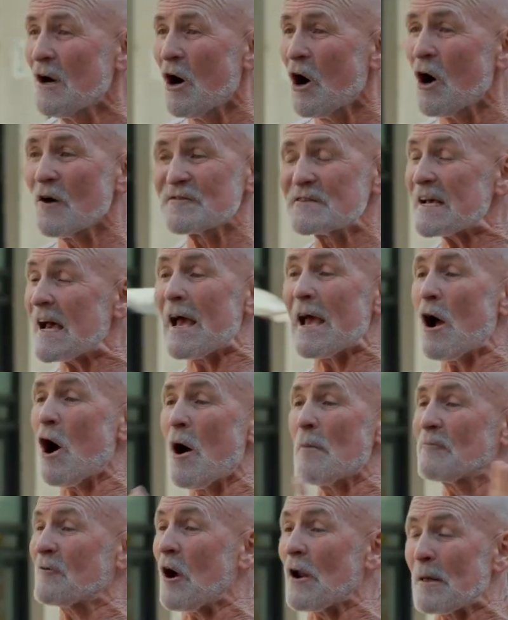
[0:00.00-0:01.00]
of, say,
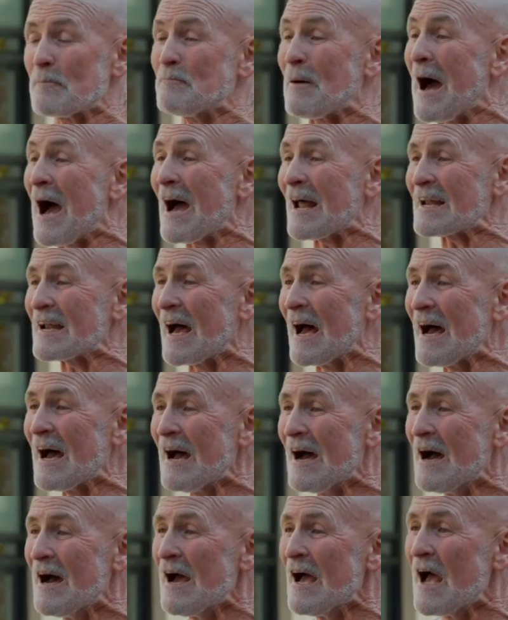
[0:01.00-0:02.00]
I've got a partner?
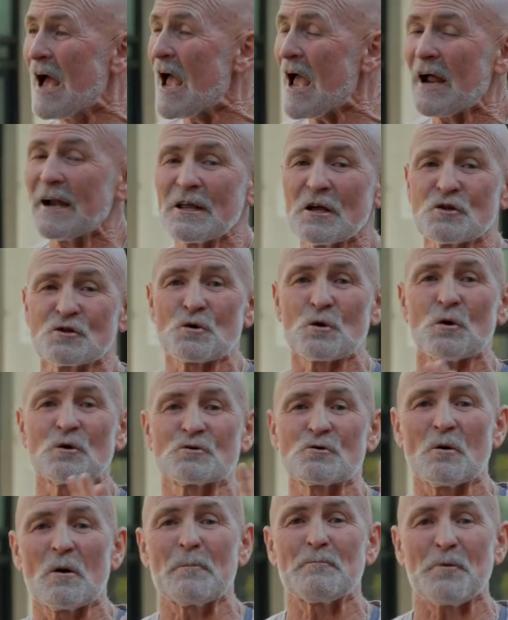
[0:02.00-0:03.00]
How do you talk
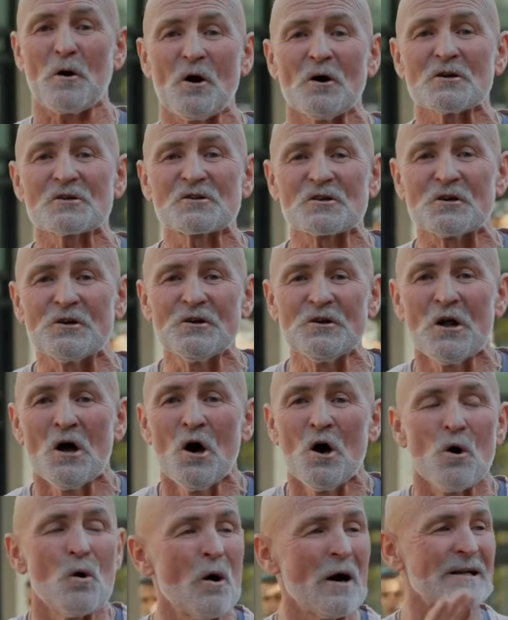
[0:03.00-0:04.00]
to a person
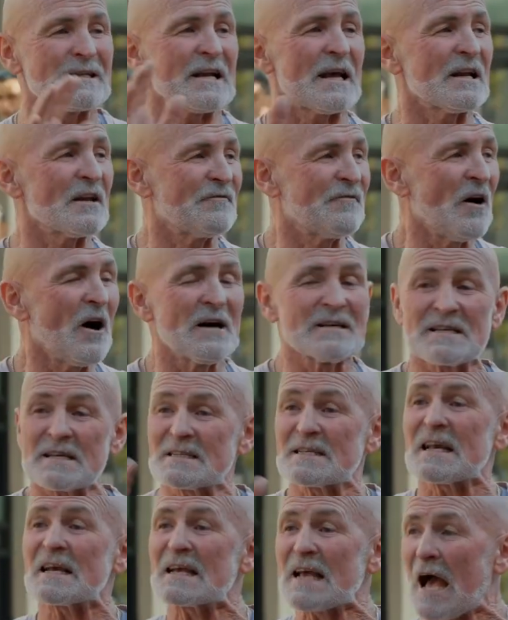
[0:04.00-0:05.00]
who identifies
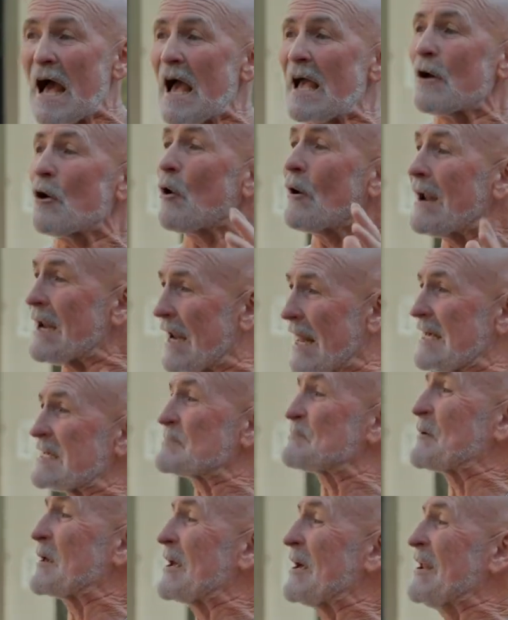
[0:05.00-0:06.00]
as a gay or a
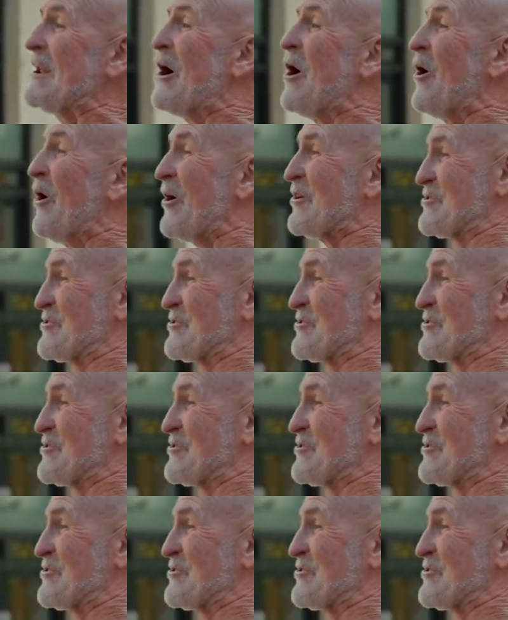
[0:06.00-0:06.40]
lesbian or